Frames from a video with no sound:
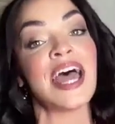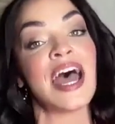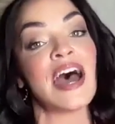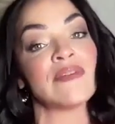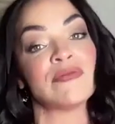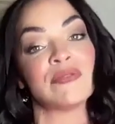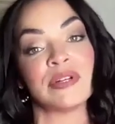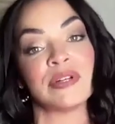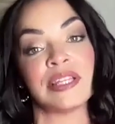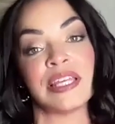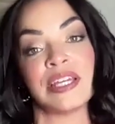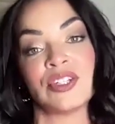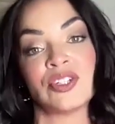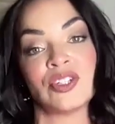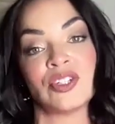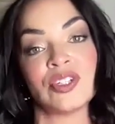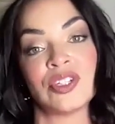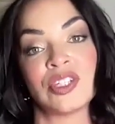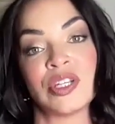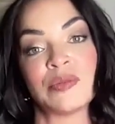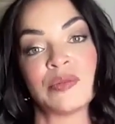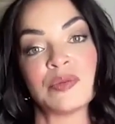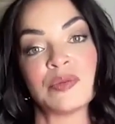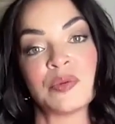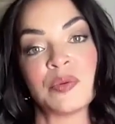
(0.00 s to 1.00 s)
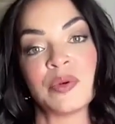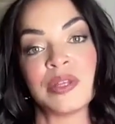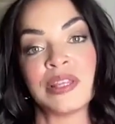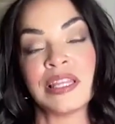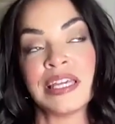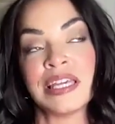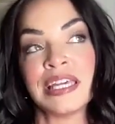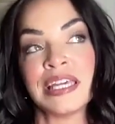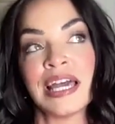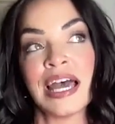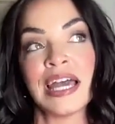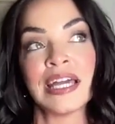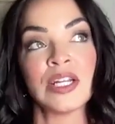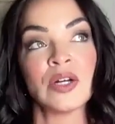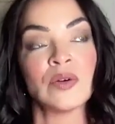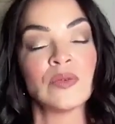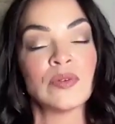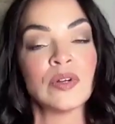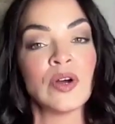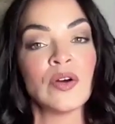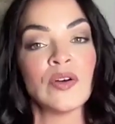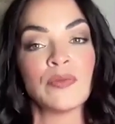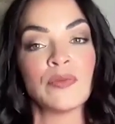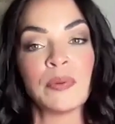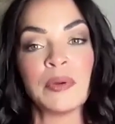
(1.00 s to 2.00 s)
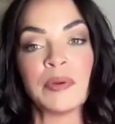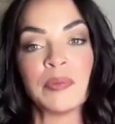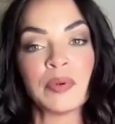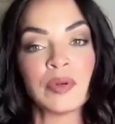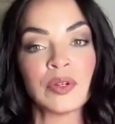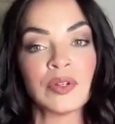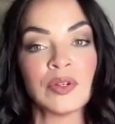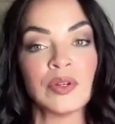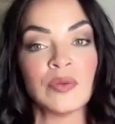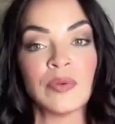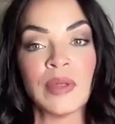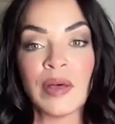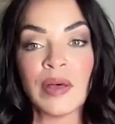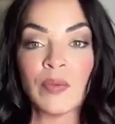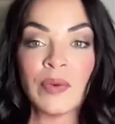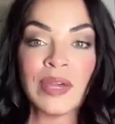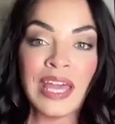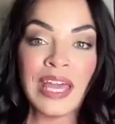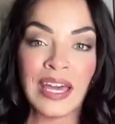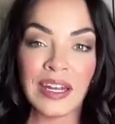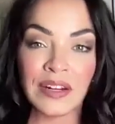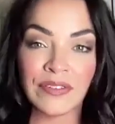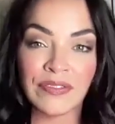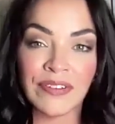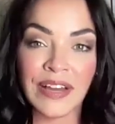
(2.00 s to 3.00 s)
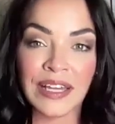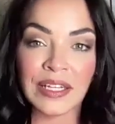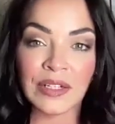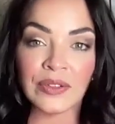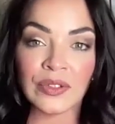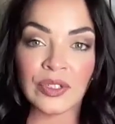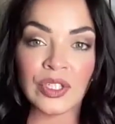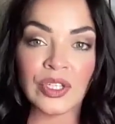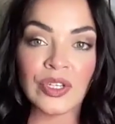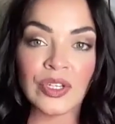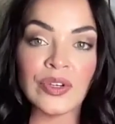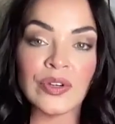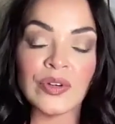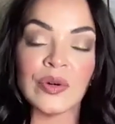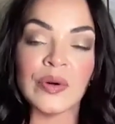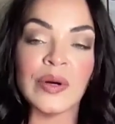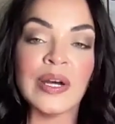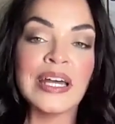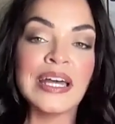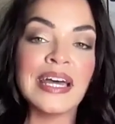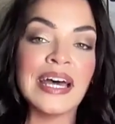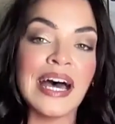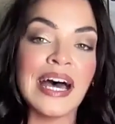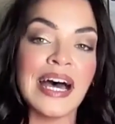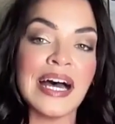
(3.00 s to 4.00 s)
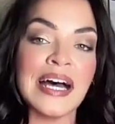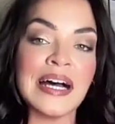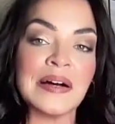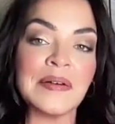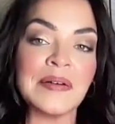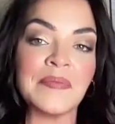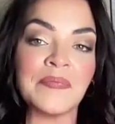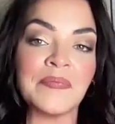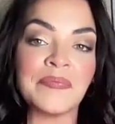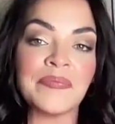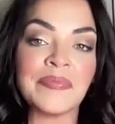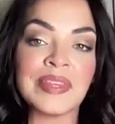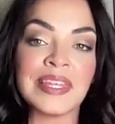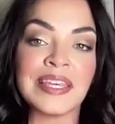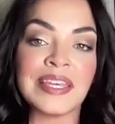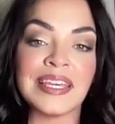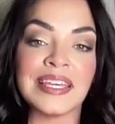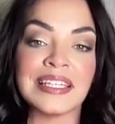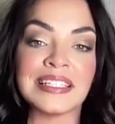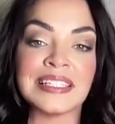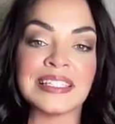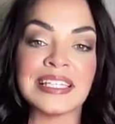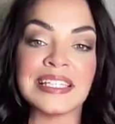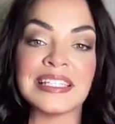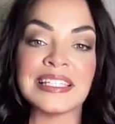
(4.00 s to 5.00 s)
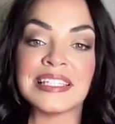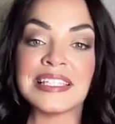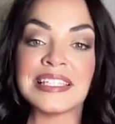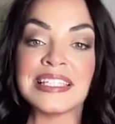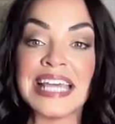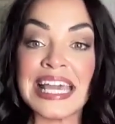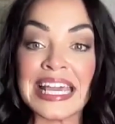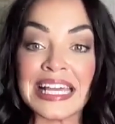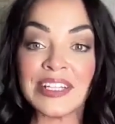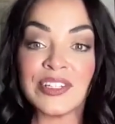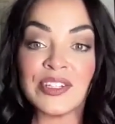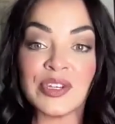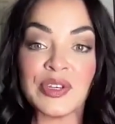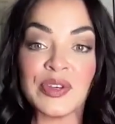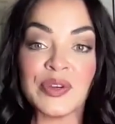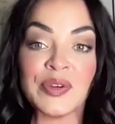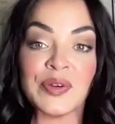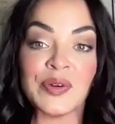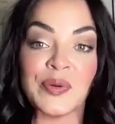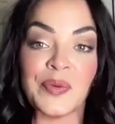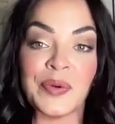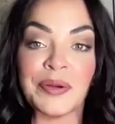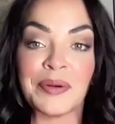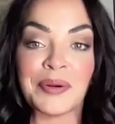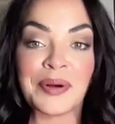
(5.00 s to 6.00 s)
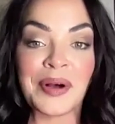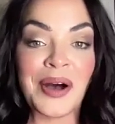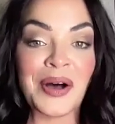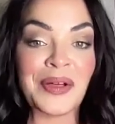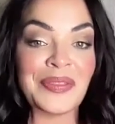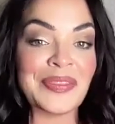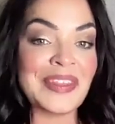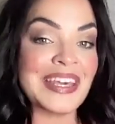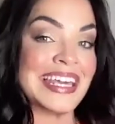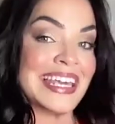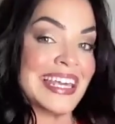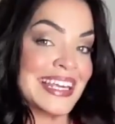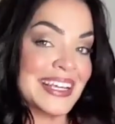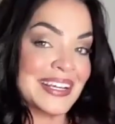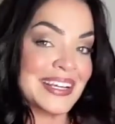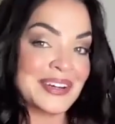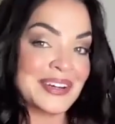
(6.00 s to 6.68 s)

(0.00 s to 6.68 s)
have relationships with Leah. I don't know if people knew, but we had a final two since day two. We were called the It